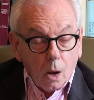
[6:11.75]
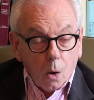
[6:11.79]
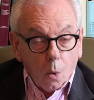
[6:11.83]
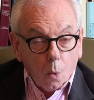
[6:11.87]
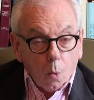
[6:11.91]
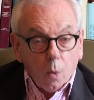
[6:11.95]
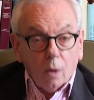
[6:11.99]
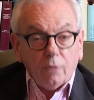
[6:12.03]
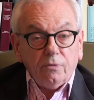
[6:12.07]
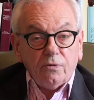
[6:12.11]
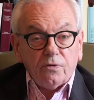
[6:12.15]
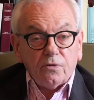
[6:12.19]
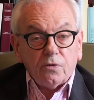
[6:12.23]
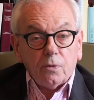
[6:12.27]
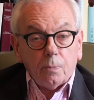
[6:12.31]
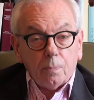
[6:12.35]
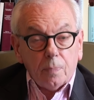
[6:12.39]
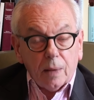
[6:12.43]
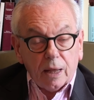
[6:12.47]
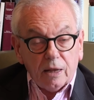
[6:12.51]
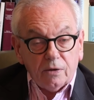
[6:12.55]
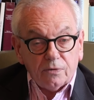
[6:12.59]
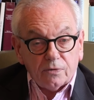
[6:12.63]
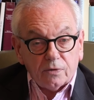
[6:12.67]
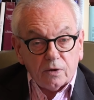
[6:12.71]
Once the
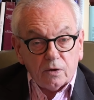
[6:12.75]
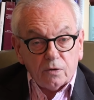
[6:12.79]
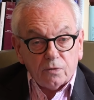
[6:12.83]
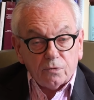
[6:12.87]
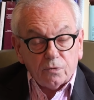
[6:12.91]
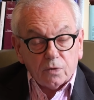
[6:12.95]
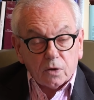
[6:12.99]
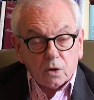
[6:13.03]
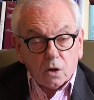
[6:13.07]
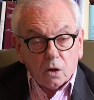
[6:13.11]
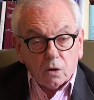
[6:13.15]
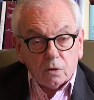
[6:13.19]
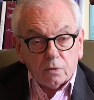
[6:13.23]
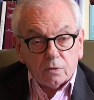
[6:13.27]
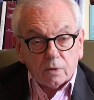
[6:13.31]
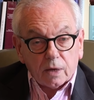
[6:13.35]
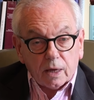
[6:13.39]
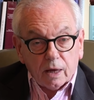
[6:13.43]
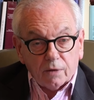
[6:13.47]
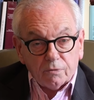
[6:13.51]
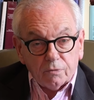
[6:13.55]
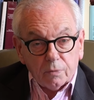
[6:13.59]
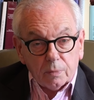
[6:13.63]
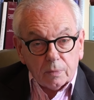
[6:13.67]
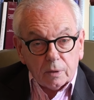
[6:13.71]
basis for
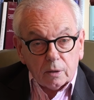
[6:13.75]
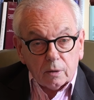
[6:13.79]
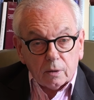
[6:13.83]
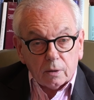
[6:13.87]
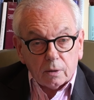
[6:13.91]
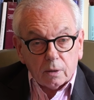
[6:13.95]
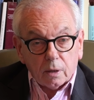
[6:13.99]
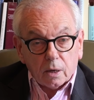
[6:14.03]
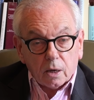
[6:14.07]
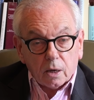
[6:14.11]
government